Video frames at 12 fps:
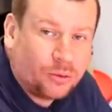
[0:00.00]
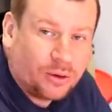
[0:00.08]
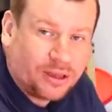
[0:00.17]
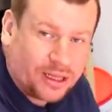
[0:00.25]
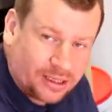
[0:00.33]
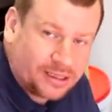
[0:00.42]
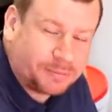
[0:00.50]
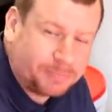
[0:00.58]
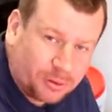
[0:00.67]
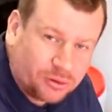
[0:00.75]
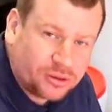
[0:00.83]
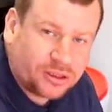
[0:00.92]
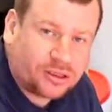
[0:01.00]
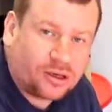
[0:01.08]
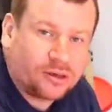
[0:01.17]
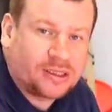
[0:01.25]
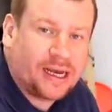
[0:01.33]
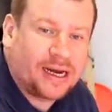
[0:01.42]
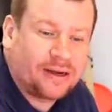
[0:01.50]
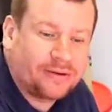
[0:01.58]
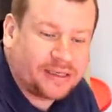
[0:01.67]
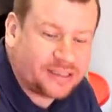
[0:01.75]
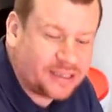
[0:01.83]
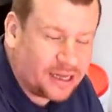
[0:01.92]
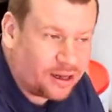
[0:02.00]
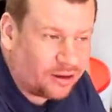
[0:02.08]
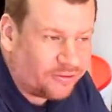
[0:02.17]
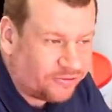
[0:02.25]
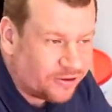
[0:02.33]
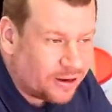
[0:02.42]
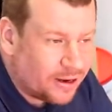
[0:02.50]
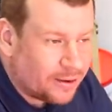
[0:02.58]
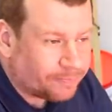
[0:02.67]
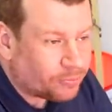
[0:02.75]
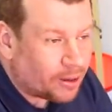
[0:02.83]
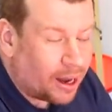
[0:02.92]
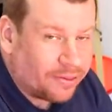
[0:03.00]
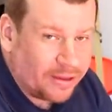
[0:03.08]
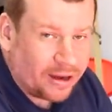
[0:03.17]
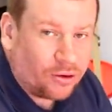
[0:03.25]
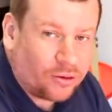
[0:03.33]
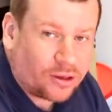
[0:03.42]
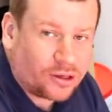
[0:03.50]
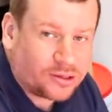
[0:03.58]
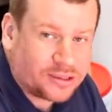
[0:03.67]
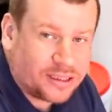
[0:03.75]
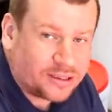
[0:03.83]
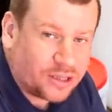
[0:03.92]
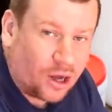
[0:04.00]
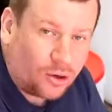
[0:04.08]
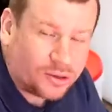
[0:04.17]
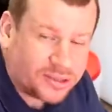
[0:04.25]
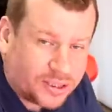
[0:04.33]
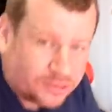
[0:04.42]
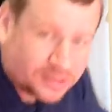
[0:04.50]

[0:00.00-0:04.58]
within this bunded container itself, and then all the caustics are also